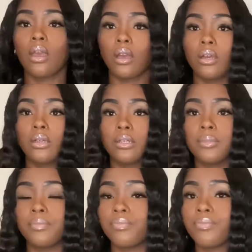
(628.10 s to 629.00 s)

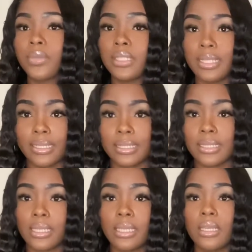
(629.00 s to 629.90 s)
The
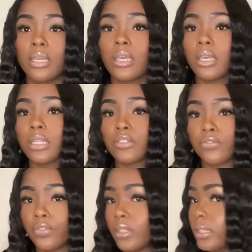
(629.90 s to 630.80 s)
density is
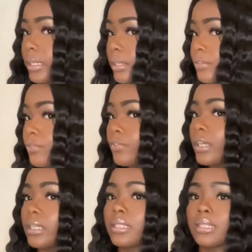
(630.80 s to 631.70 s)
full enough.
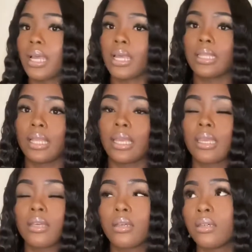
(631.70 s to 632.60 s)
It's not like
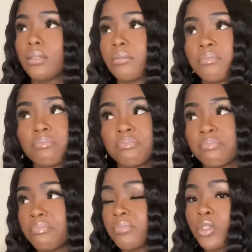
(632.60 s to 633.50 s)

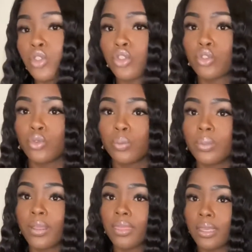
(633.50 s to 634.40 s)
super
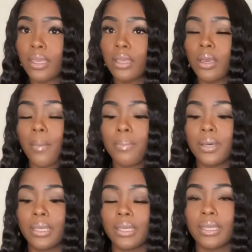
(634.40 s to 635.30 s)
thick,
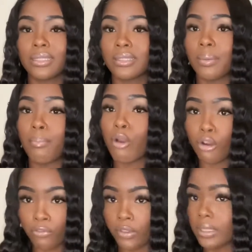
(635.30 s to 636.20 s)
but it's the perfect